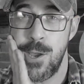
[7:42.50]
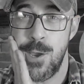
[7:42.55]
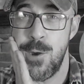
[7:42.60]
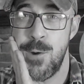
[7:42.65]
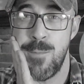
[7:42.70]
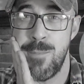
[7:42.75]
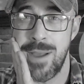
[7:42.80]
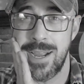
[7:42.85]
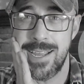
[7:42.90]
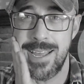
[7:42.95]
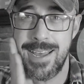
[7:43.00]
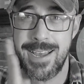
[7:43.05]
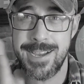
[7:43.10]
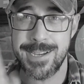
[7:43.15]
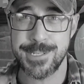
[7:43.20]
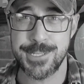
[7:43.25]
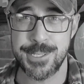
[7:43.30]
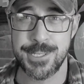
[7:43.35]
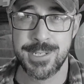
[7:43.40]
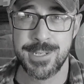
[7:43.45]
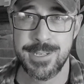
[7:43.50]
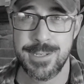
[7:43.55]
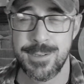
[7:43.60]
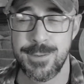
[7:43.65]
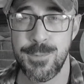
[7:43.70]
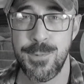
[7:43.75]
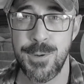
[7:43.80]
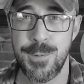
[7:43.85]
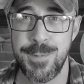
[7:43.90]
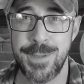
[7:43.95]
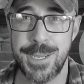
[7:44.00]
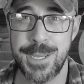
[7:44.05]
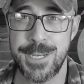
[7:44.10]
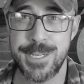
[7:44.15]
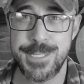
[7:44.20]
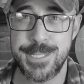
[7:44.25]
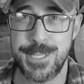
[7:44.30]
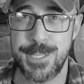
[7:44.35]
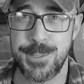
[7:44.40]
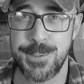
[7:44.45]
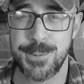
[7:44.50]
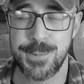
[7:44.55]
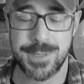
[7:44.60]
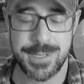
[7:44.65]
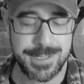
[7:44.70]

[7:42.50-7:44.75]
oh my gosh, what are we gonna do?